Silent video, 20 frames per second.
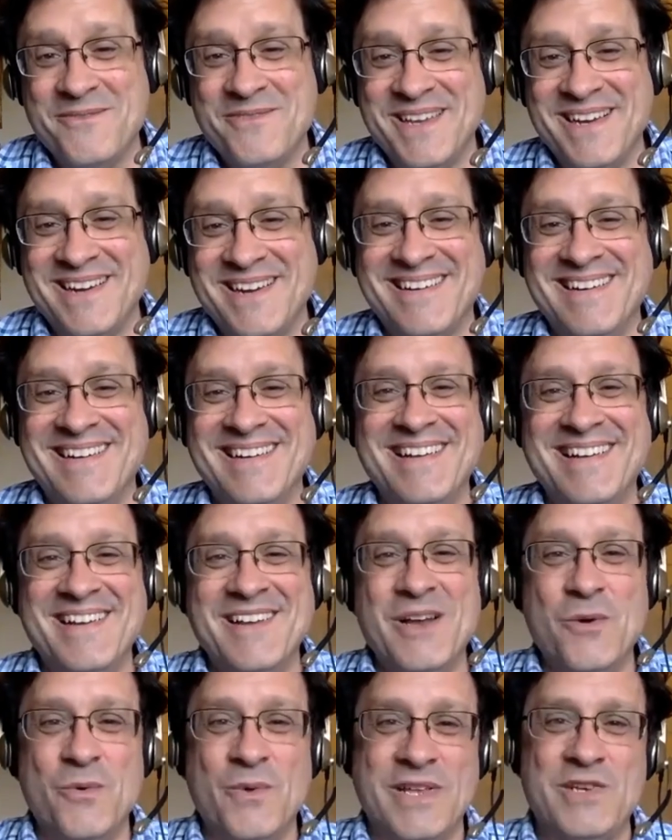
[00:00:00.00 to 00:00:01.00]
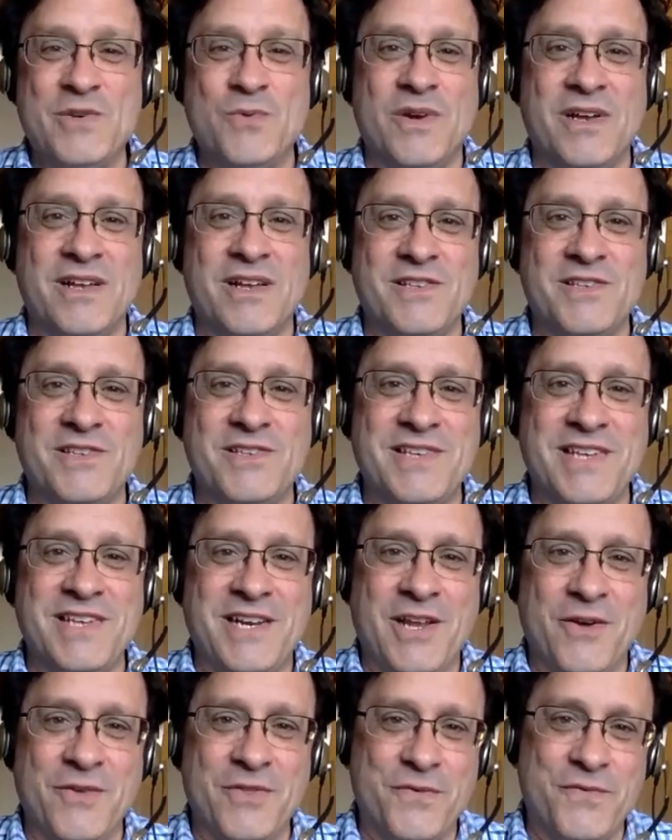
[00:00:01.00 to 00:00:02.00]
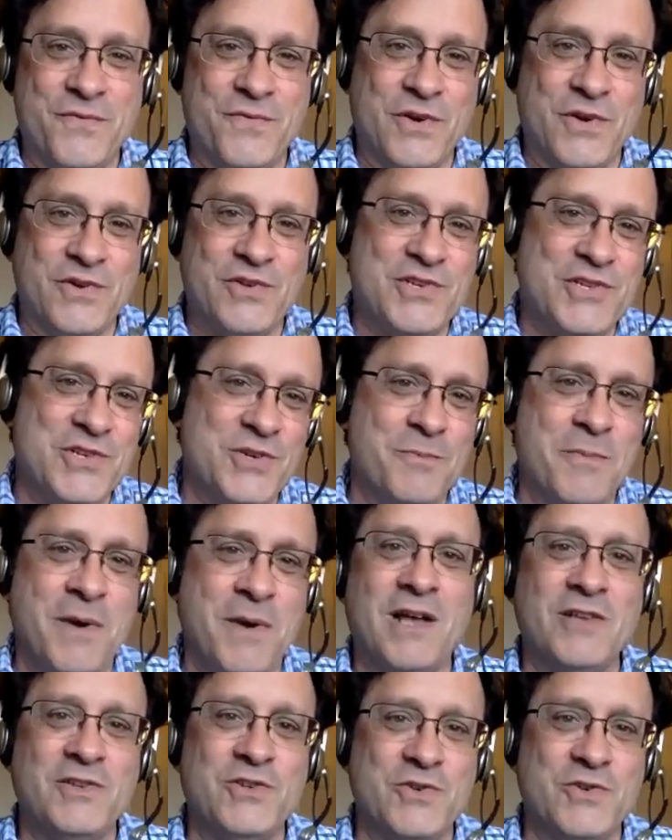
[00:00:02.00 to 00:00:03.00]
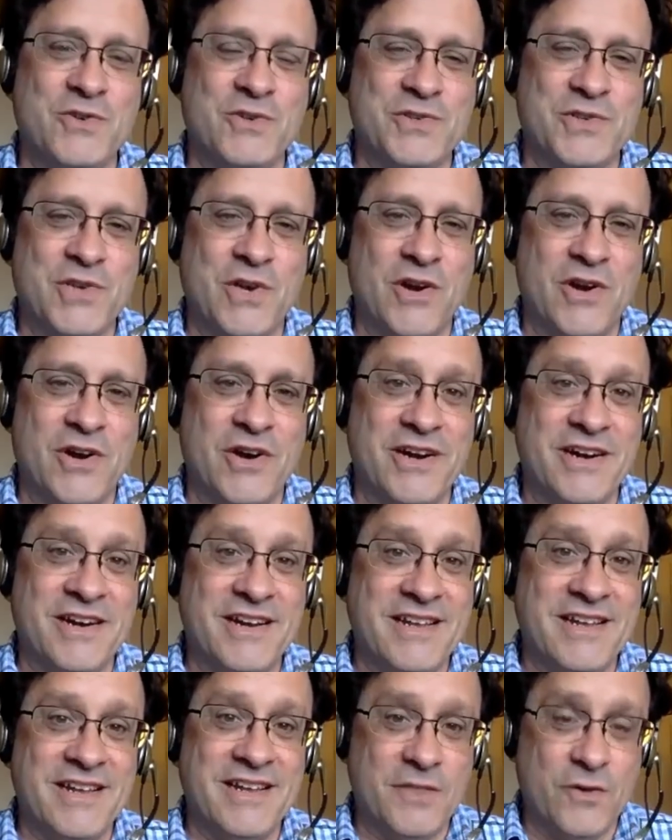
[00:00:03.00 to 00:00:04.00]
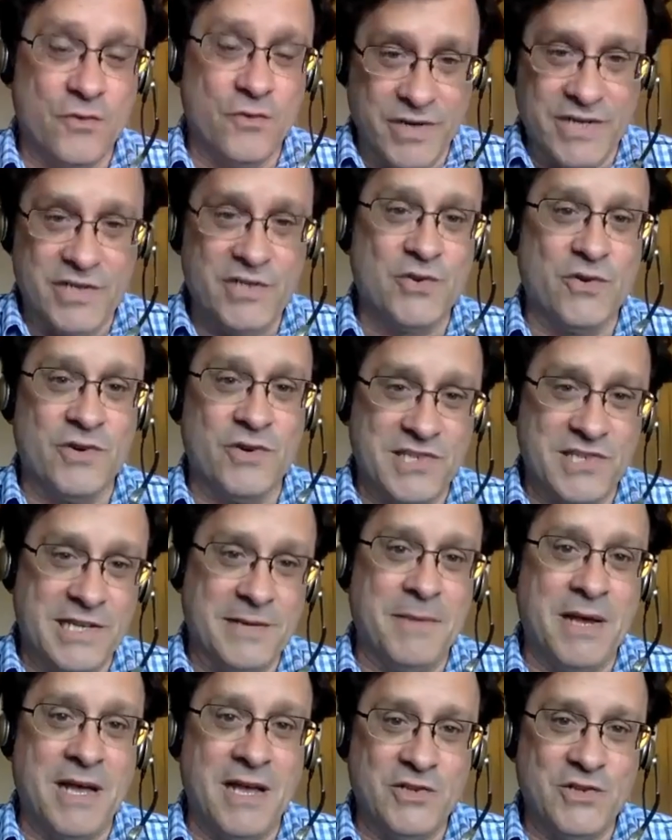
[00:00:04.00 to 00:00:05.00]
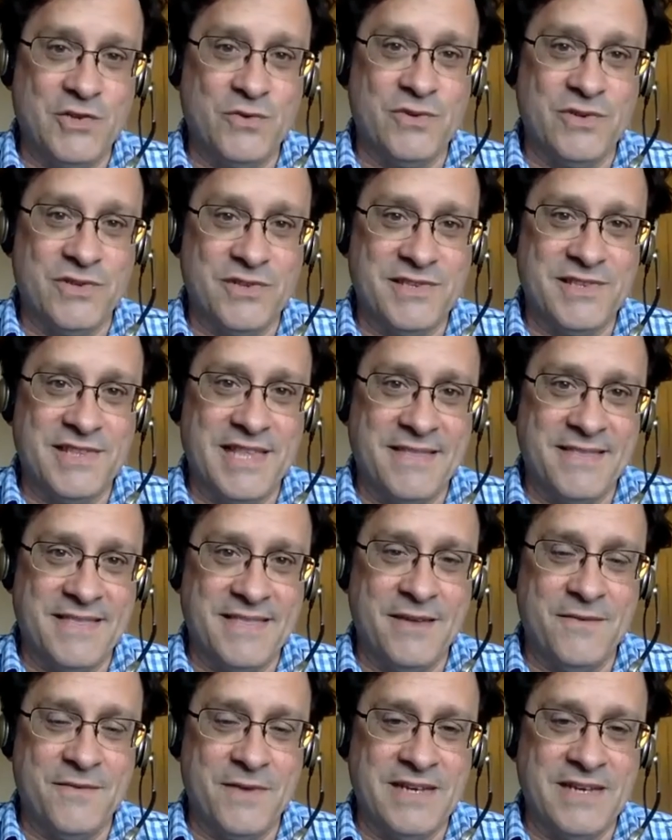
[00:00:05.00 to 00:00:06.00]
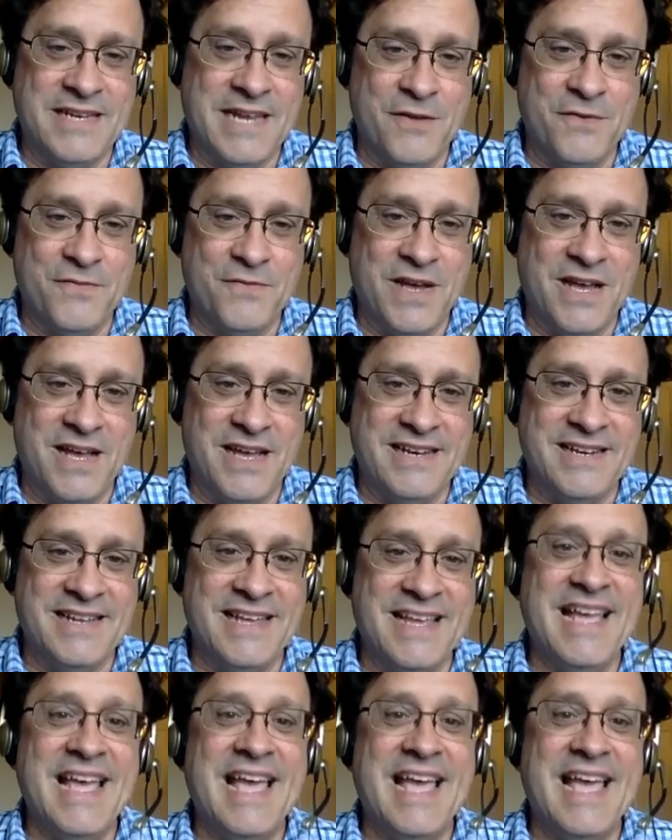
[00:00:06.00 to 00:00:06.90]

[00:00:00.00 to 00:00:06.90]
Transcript: there, which was, you know, the first two modules are the resourcing modules that they've identified.